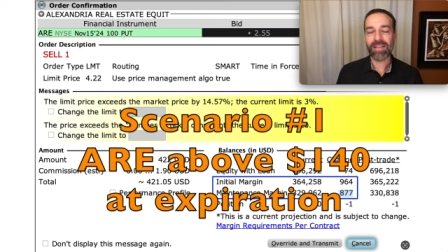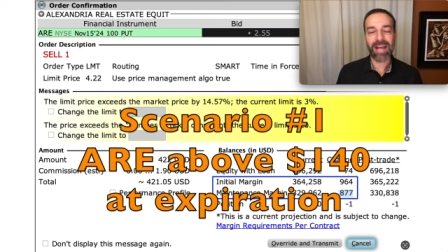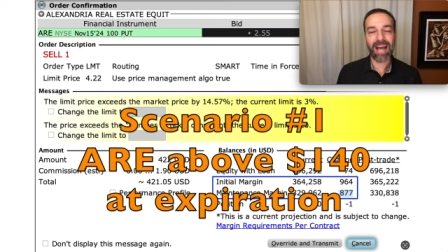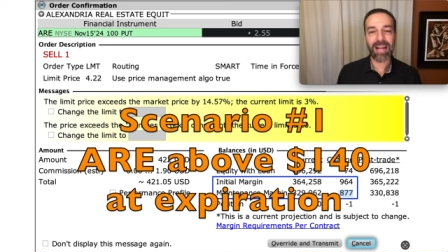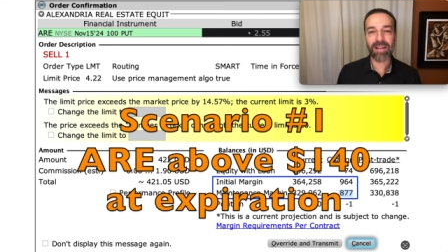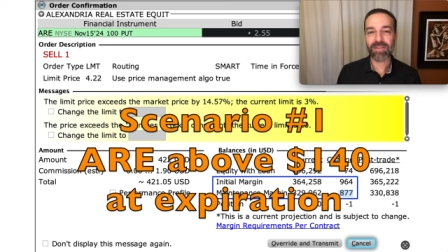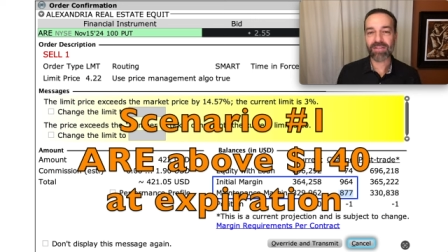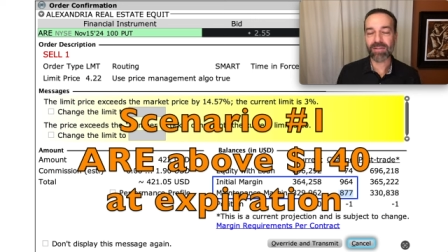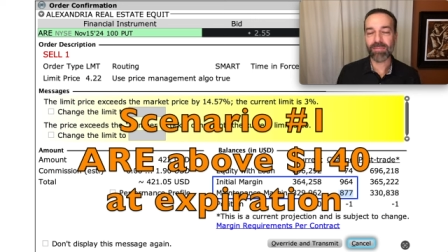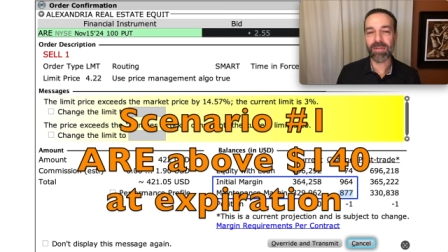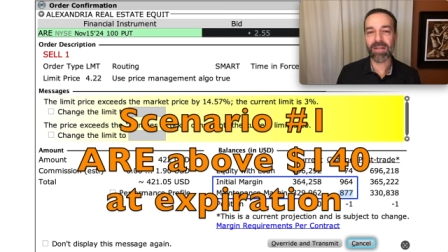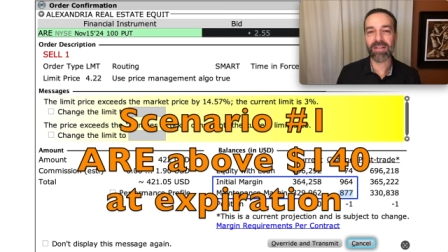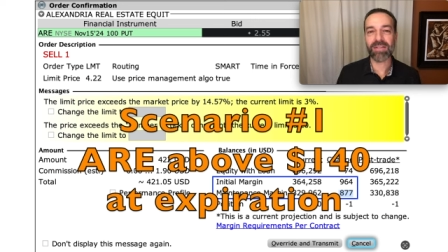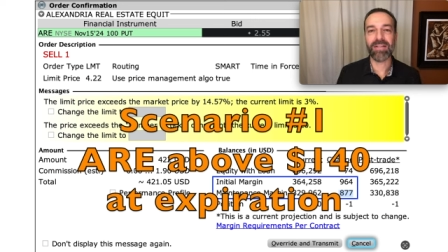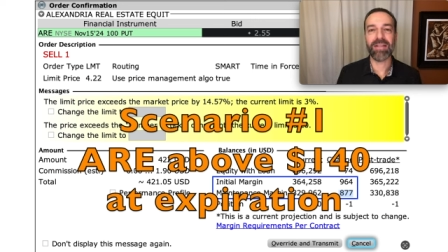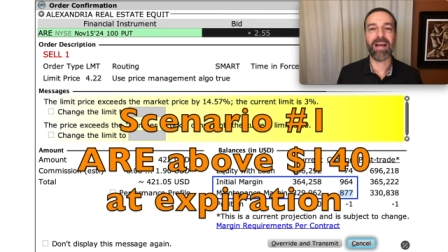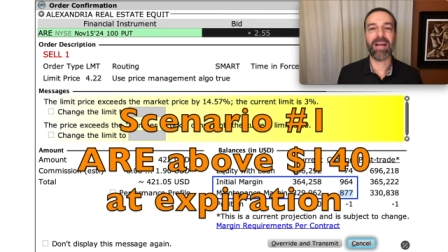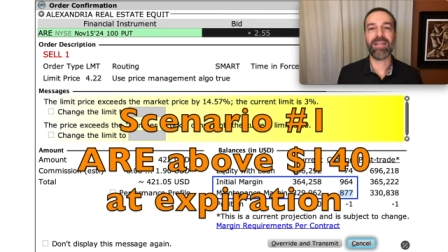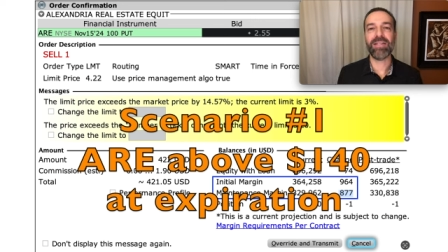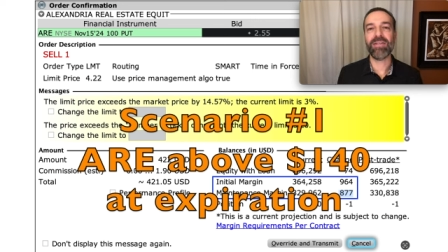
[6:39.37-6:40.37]
That to me is
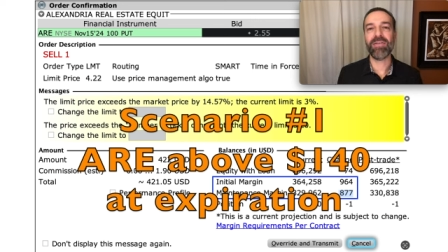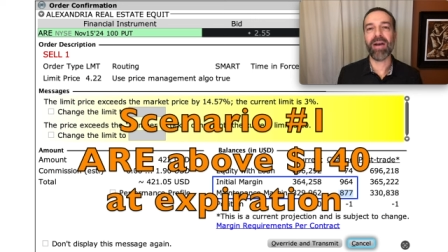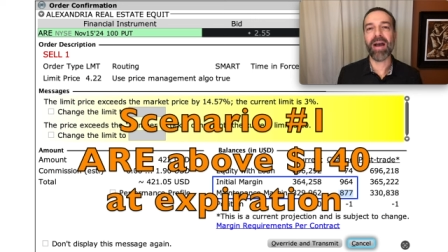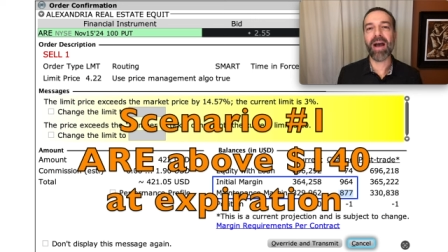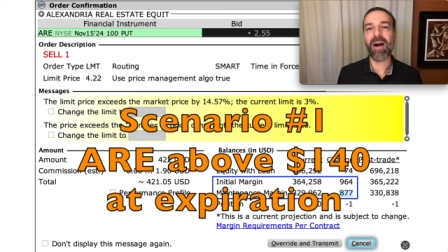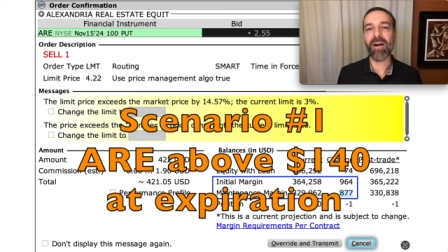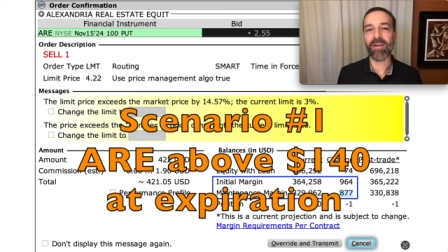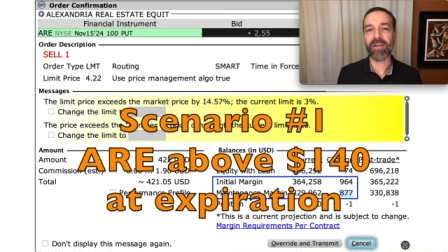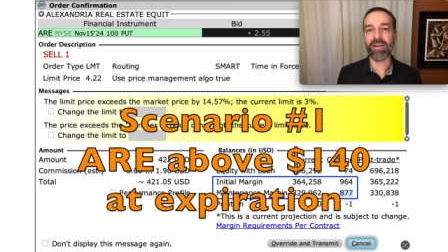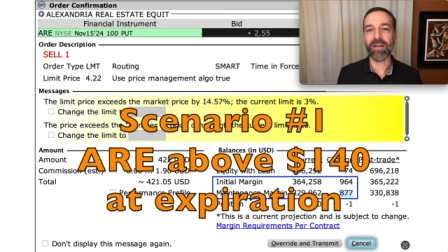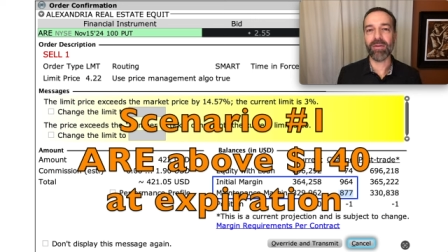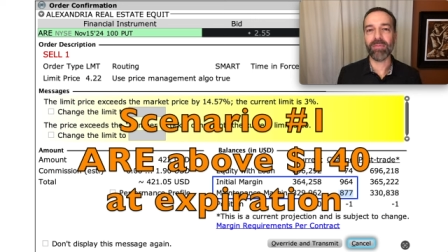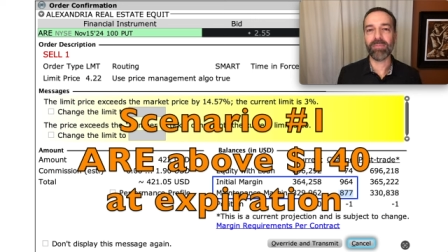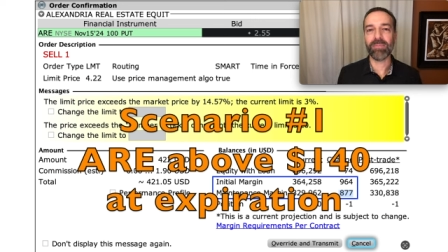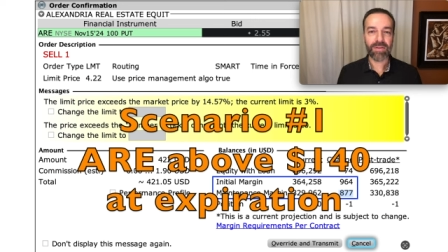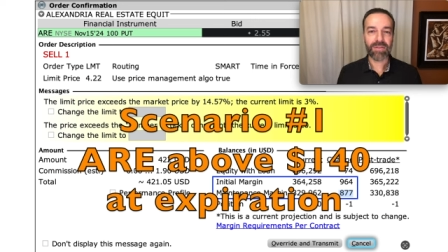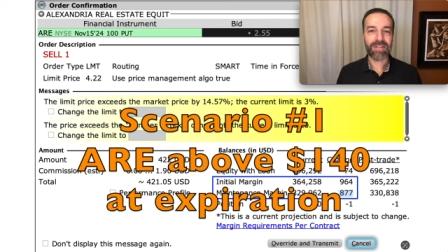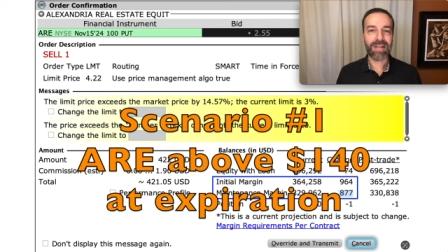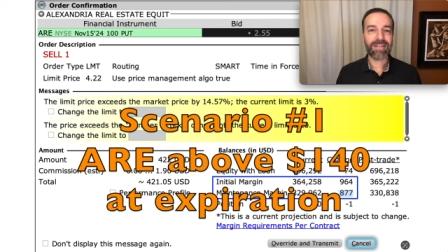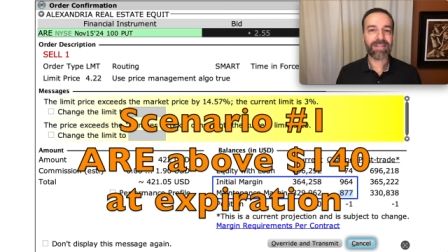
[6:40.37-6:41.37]
the ideal outcome.
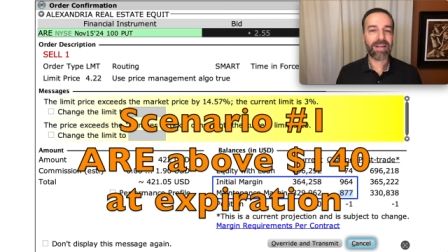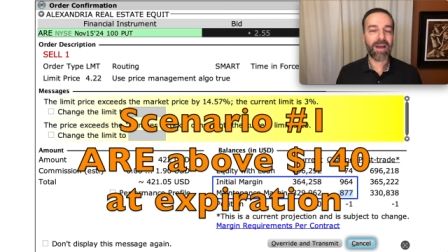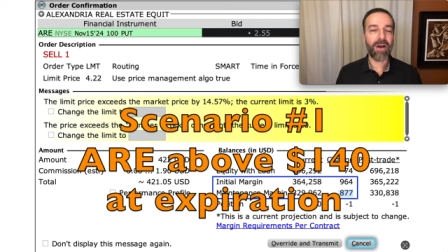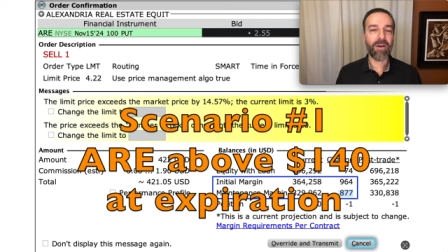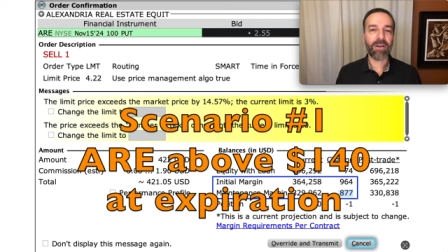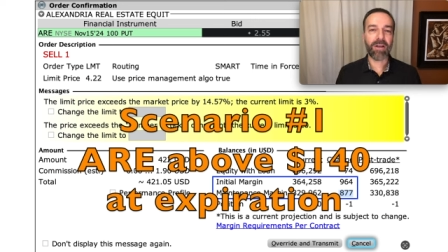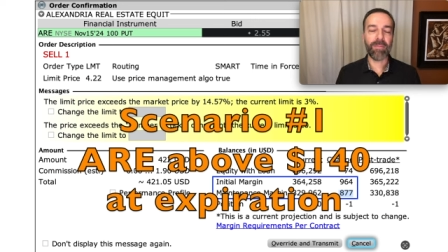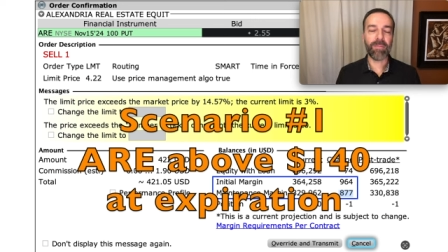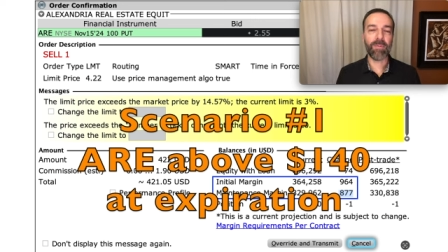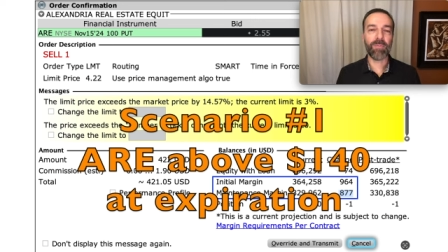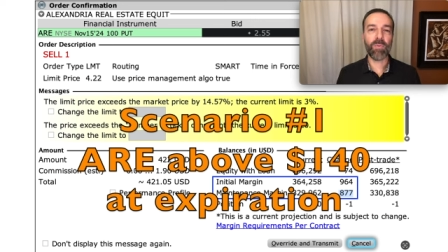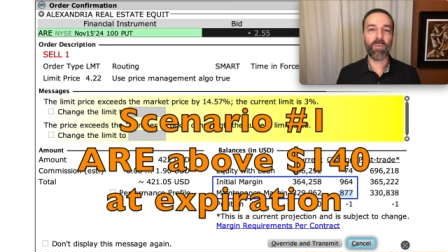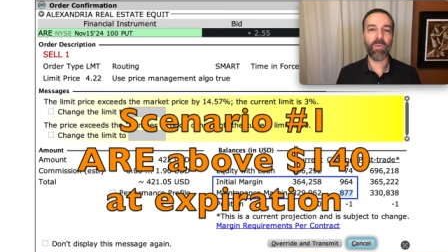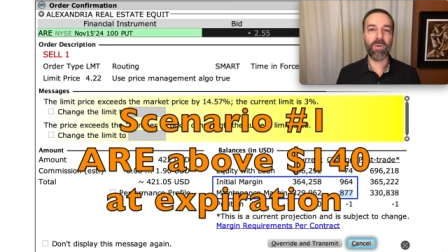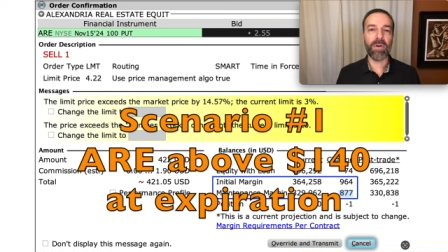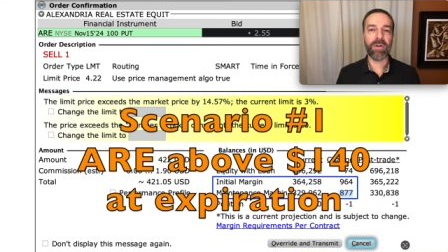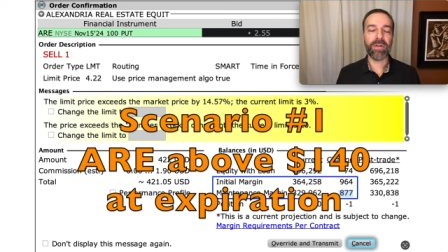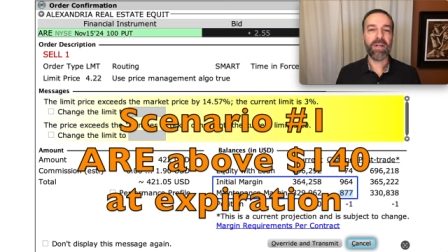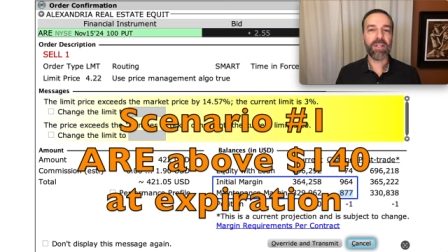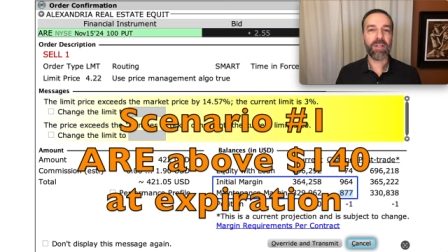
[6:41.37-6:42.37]
So that's outcome number one.